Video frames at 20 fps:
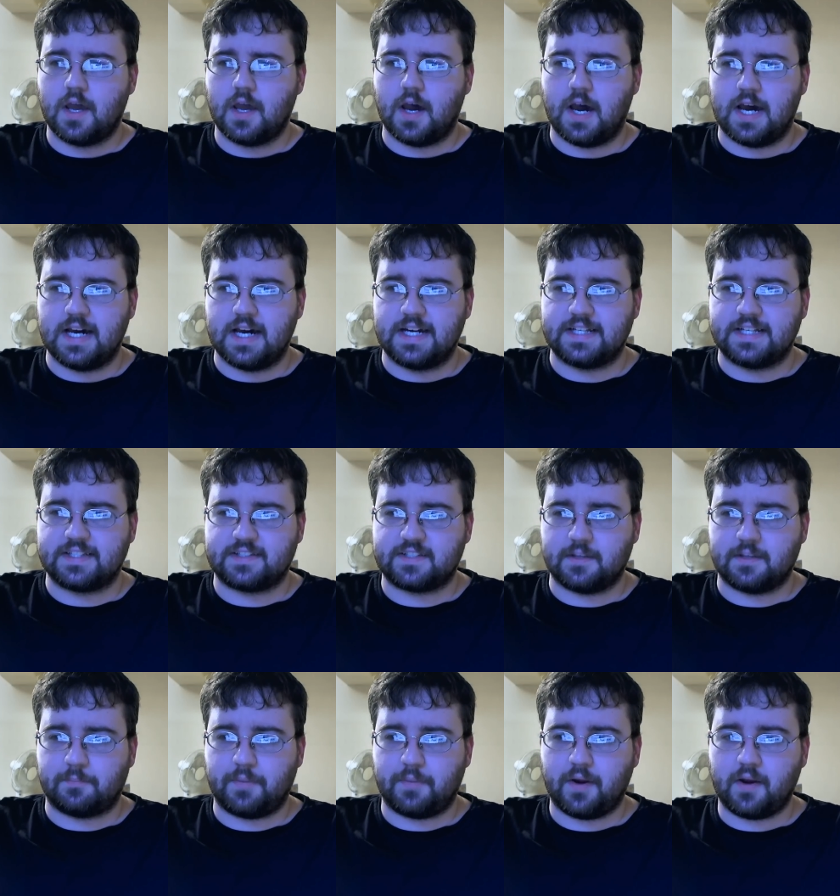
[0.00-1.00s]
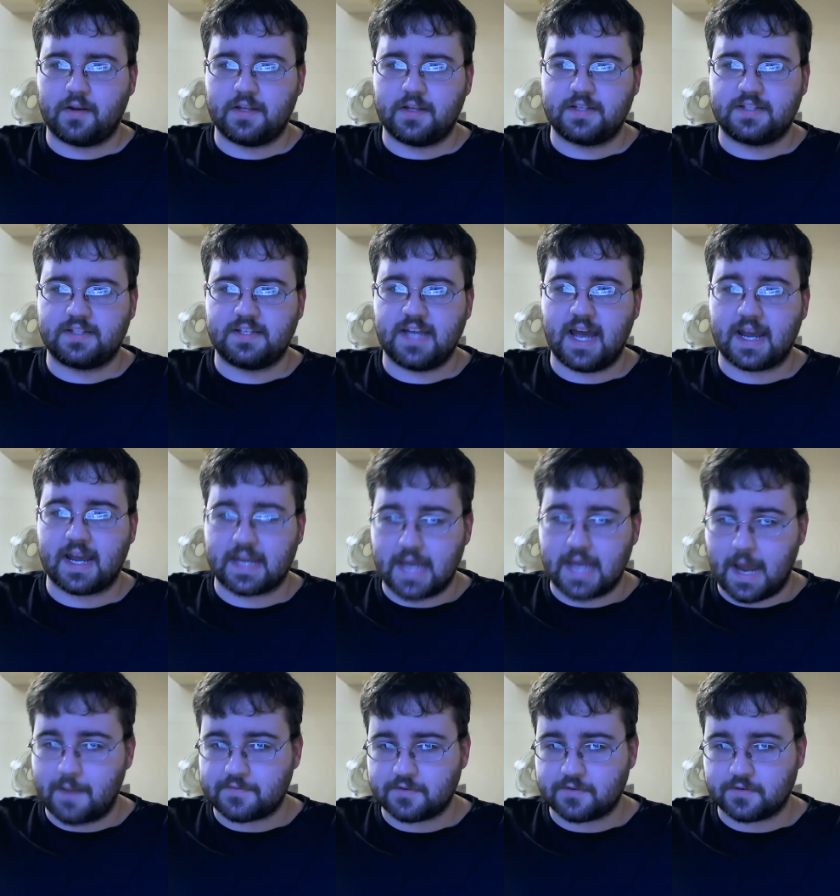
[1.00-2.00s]
Apparently she got
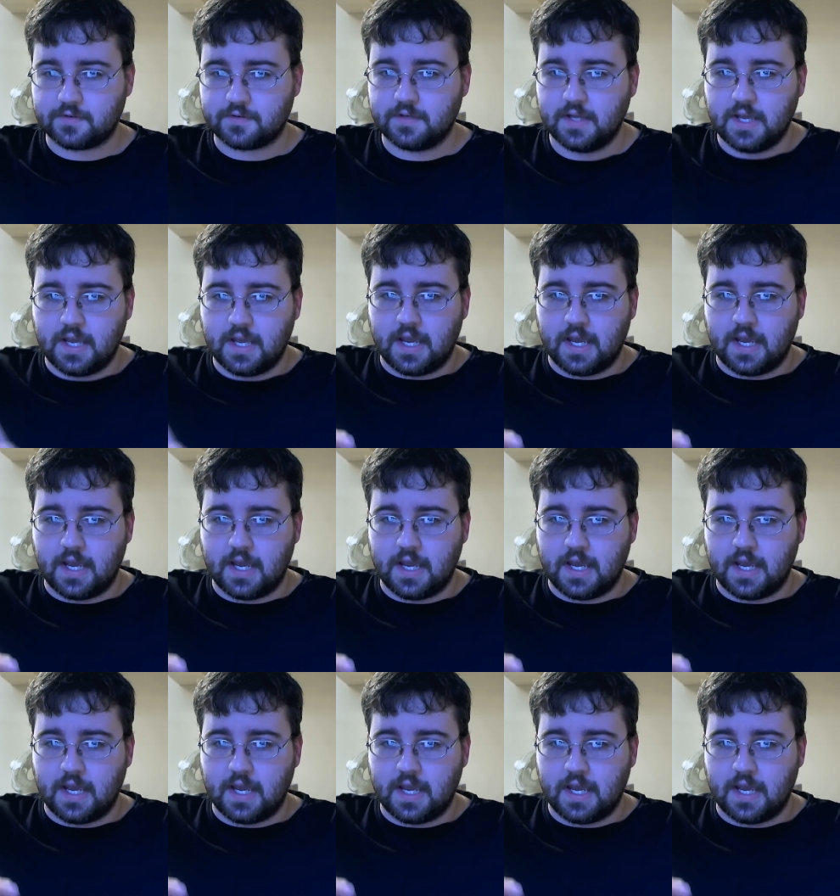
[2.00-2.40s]
captured,